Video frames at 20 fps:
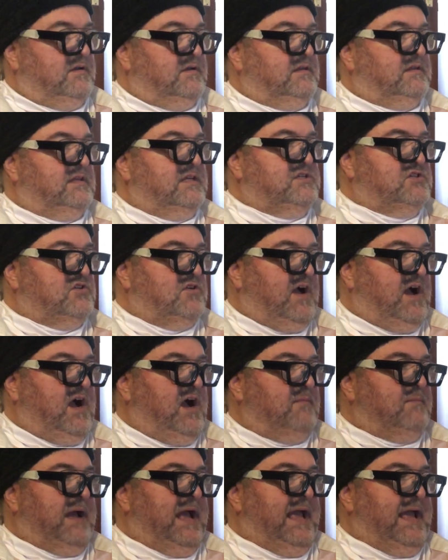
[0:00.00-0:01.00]
Let your
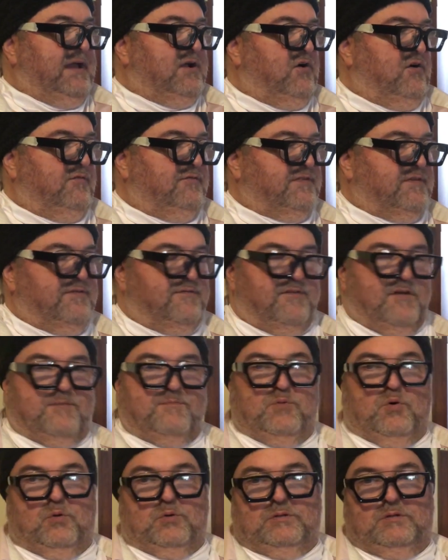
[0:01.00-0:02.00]
arm hang off the
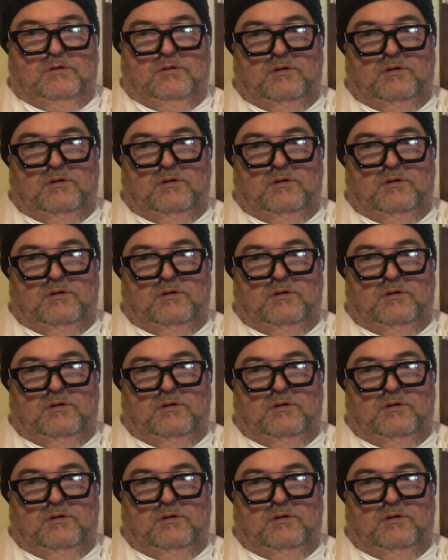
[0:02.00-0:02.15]
fretboard.